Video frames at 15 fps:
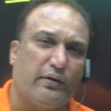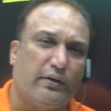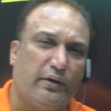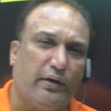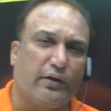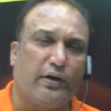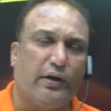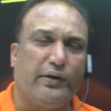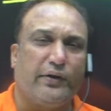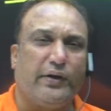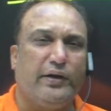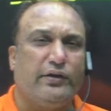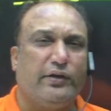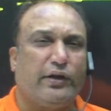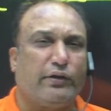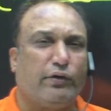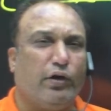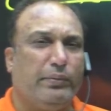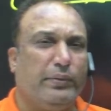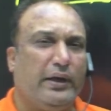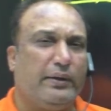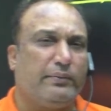country's
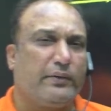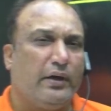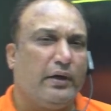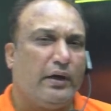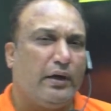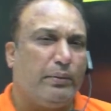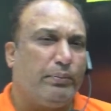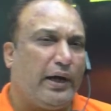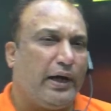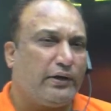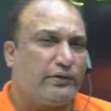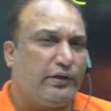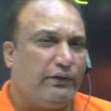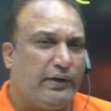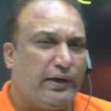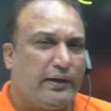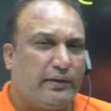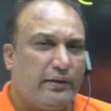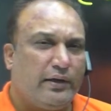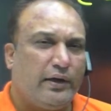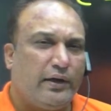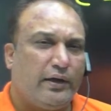economic past. Even
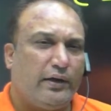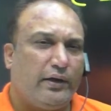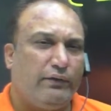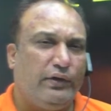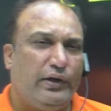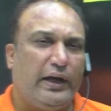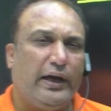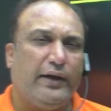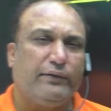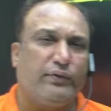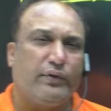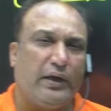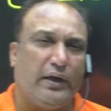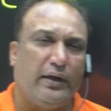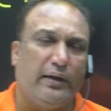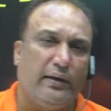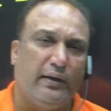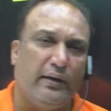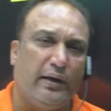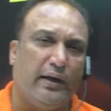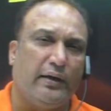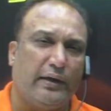we have
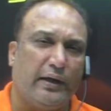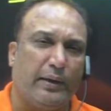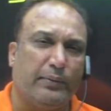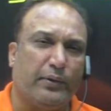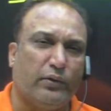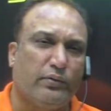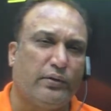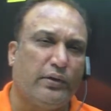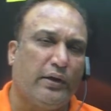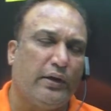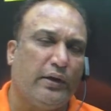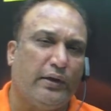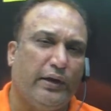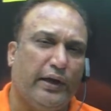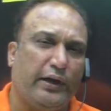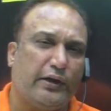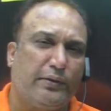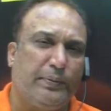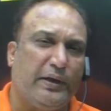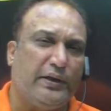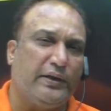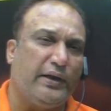learned about its
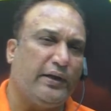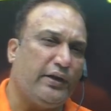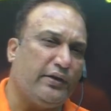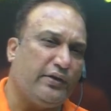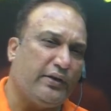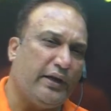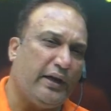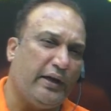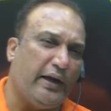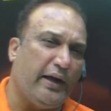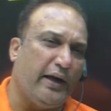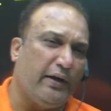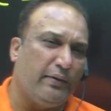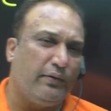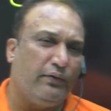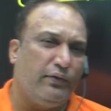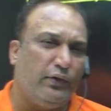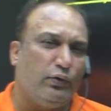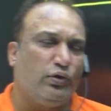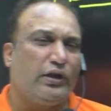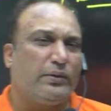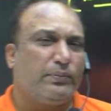present state and
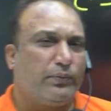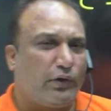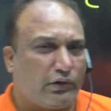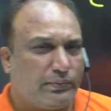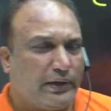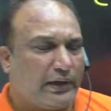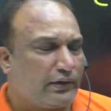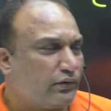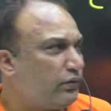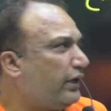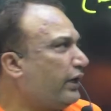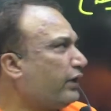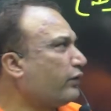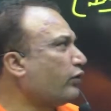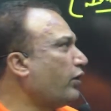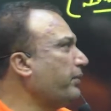future prospects. So economy